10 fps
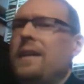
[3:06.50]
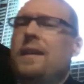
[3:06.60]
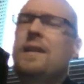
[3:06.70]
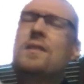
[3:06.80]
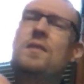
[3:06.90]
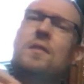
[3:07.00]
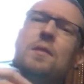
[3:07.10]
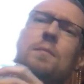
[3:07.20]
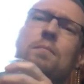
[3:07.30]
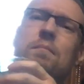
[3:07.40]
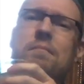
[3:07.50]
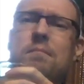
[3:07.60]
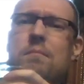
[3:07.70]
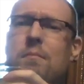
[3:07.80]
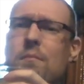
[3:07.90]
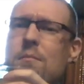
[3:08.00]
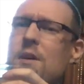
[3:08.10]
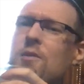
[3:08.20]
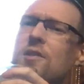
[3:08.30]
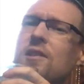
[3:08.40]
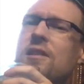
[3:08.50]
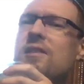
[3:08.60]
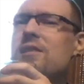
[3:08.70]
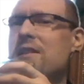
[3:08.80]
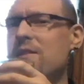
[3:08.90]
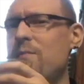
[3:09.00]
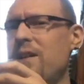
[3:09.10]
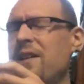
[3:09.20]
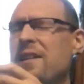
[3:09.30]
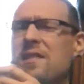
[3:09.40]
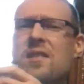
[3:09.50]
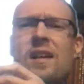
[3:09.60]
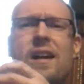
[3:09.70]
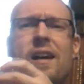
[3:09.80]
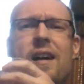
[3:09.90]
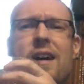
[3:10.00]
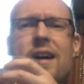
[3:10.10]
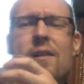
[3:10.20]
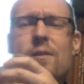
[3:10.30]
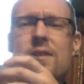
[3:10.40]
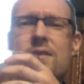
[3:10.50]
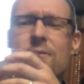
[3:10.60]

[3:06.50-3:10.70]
It's mostly just because I wasn't